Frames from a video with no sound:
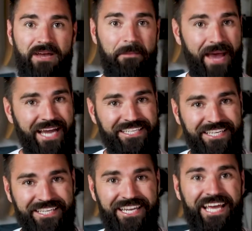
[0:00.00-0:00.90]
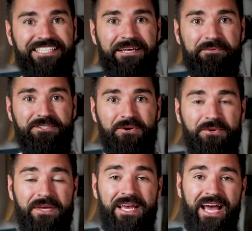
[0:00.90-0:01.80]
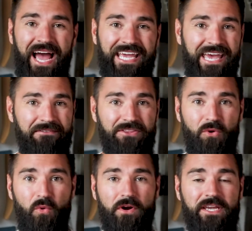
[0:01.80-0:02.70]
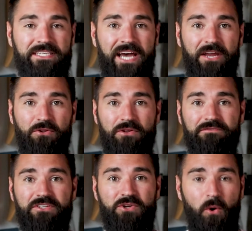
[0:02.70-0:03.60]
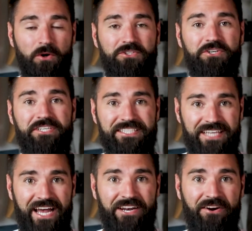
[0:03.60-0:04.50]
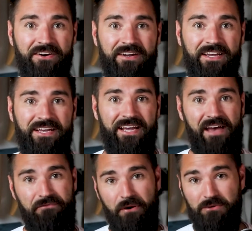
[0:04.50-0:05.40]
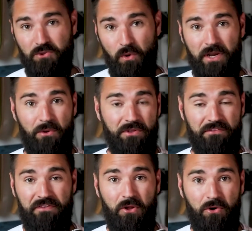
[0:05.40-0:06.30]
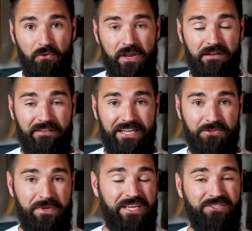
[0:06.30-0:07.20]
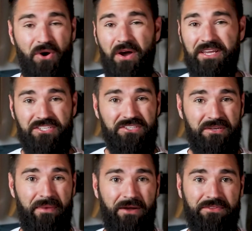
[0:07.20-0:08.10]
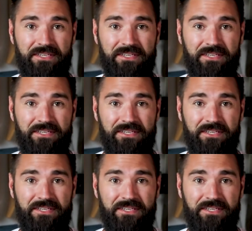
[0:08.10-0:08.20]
And back to today's episode, I gave it the working title of The Tortured Designer after I was working with a fellow creative last week and talking just about